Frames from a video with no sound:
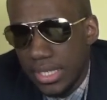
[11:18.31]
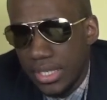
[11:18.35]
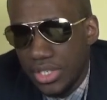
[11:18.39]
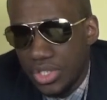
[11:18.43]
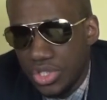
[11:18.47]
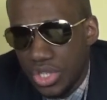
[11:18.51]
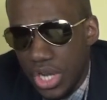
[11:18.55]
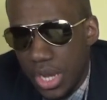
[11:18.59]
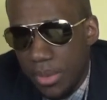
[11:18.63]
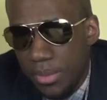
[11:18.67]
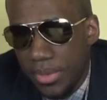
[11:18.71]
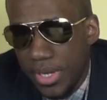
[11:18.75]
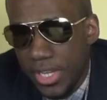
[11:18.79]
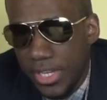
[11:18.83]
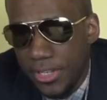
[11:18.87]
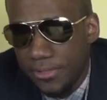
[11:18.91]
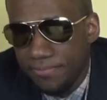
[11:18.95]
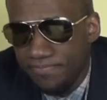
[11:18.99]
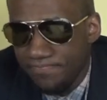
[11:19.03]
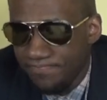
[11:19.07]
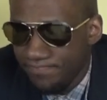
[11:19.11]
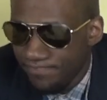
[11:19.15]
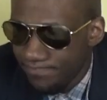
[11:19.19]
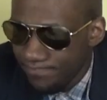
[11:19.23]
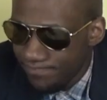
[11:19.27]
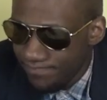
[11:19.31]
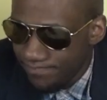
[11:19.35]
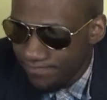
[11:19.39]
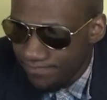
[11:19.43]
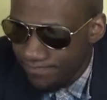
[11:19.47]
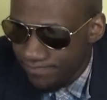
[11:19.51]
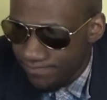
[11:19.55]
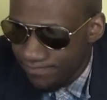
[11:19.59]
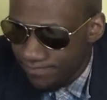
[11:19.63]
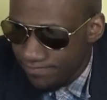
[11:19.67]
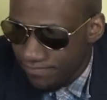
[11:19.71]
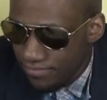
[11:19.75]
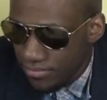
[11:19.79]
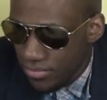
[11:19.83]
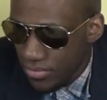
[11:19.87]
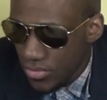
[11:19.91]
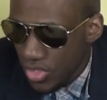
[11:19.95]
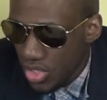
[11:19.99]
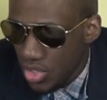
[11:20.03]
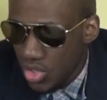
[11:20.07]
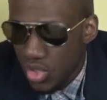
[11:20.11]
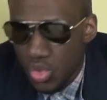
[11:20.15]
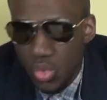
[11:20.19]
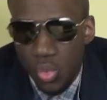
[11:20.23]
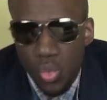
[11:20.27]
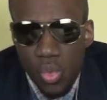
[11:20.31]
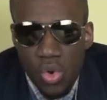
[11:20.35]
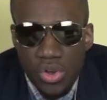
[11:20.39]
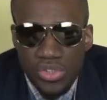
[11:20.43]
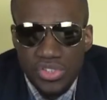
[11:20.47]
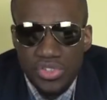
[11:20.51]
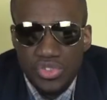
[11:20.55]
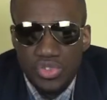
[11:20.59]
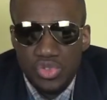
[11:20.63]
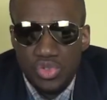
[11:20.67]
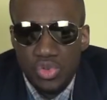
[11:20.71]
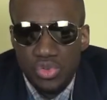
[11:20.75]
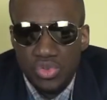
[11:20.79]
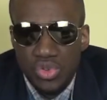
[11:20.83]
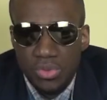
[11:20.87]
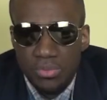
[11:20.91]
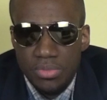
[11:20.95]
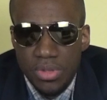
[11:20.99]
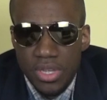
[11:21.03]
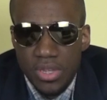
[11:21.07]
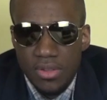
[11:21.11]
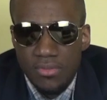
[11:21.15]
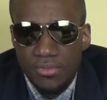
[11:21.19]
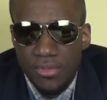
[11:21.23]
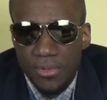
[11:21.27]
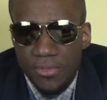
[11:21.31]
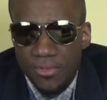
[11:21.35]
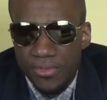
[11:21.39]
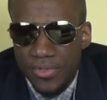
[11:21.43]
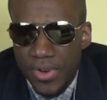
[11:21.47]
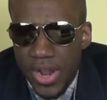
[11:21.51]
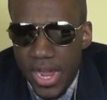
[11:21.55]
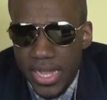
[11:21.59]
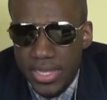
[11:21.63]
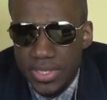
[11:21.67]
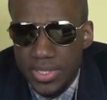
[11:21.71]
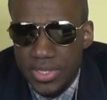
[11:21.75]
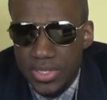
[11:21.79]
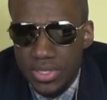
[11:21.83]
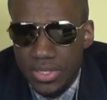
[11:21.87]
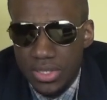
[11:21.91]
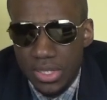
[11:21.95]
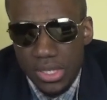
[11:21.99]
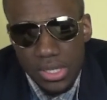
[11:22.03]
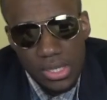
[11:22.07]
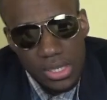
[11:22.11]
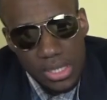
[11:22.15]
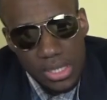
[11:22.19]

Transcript: Germany, it wasn't so to be. France,